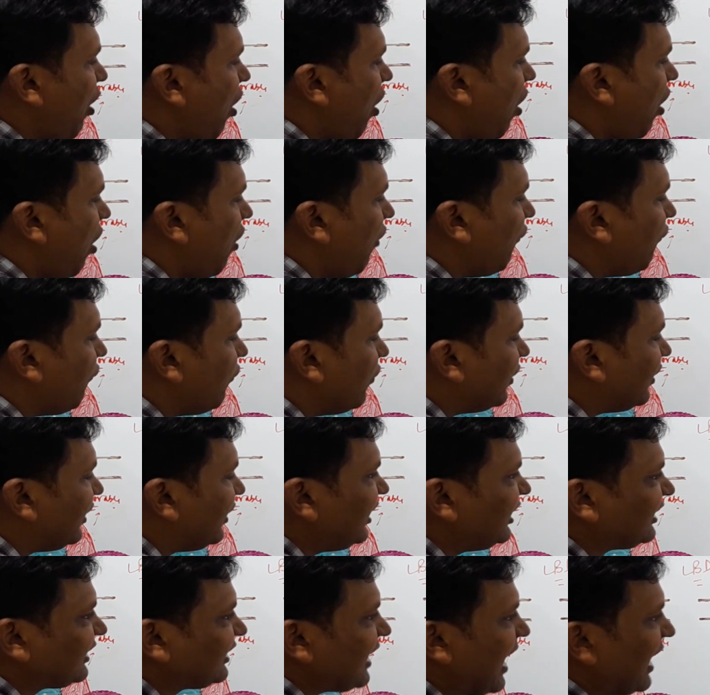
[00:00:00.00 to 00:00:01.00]
off.
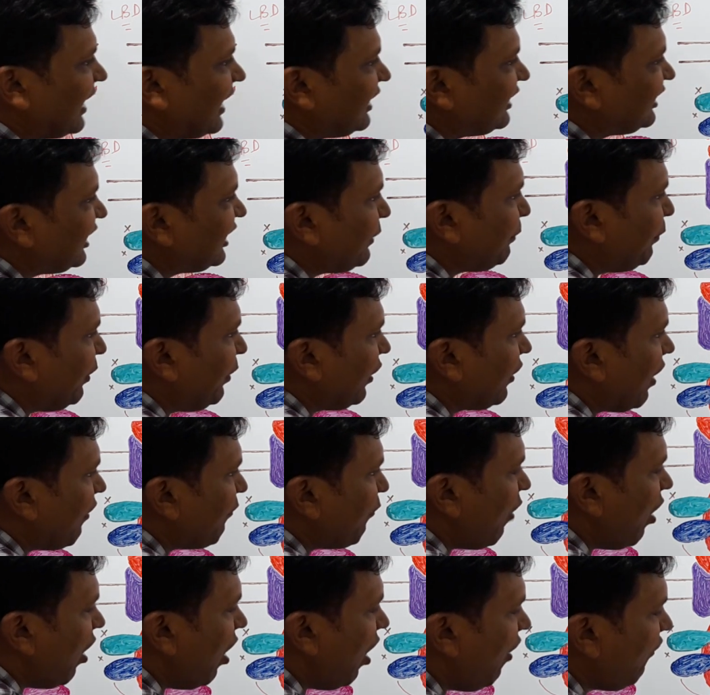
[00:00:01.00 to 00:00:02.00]
These kinases
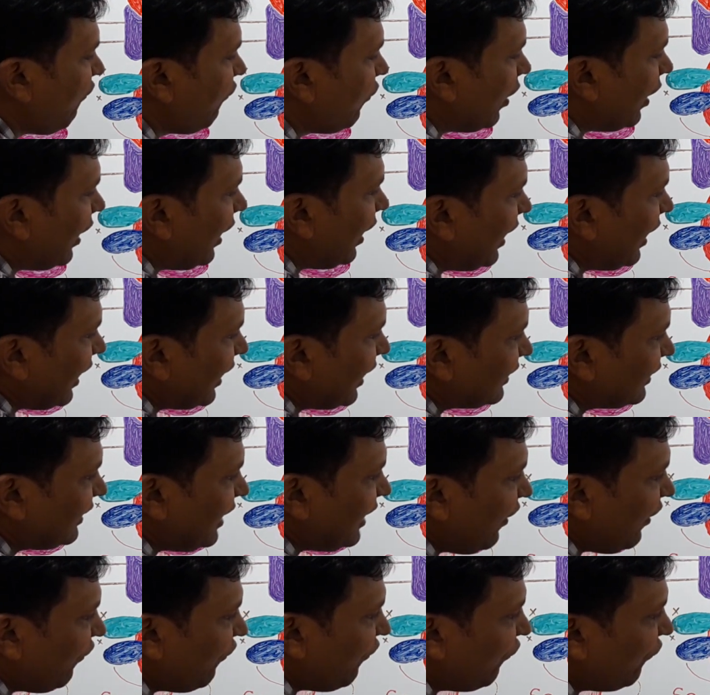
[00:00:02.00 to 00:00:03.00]
become off.
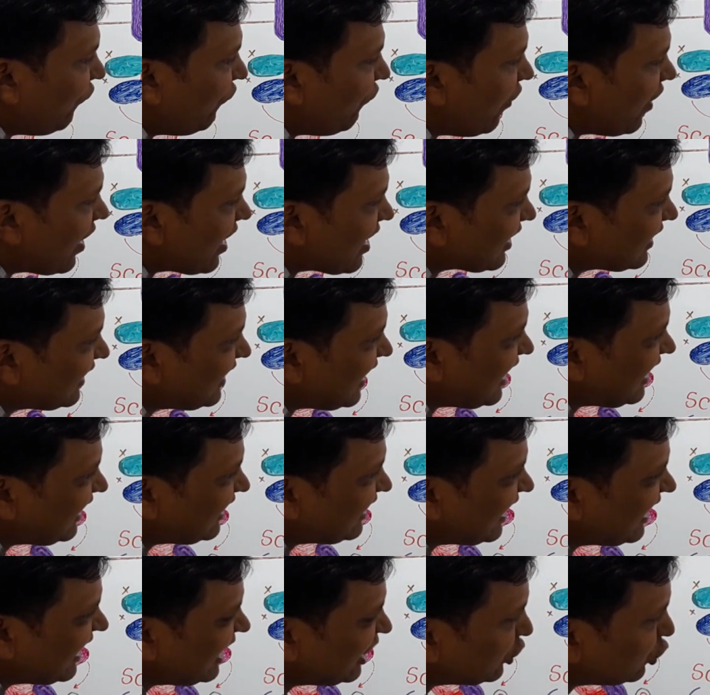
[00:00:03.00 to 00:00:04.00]
Then further
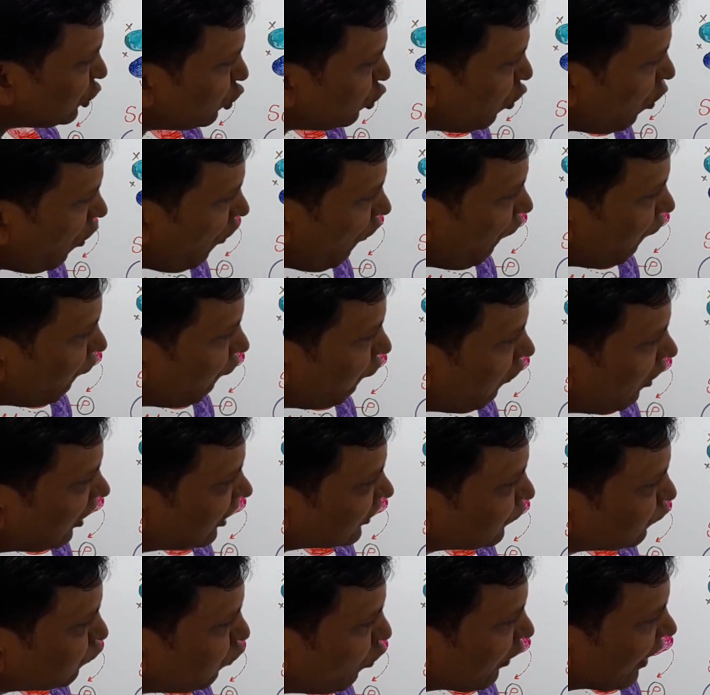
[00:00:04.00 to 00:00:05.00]
there is no
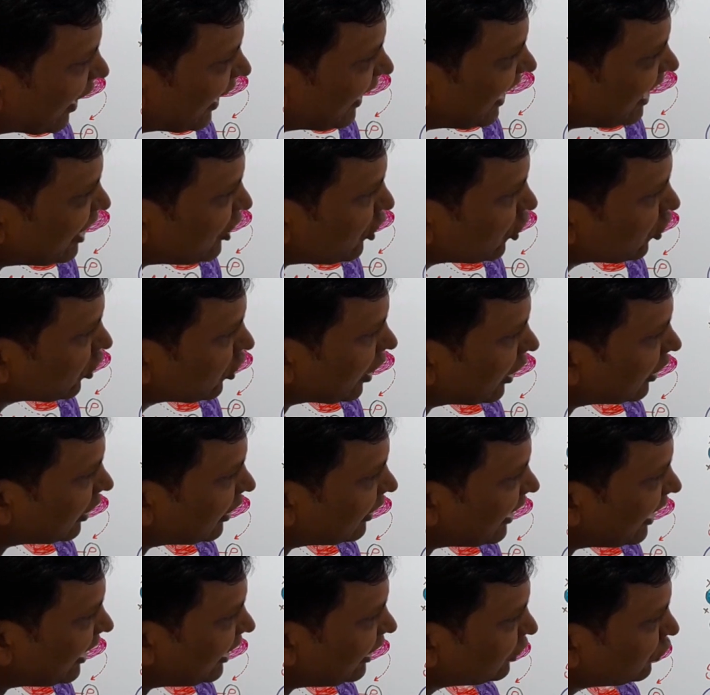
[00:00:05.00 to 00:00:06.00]

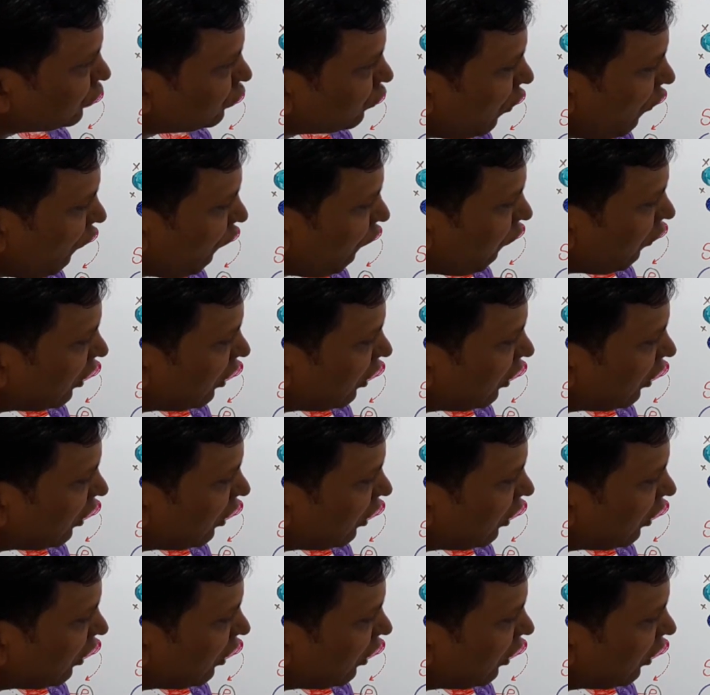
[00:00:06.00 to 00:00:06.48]
phosphorylation. There is no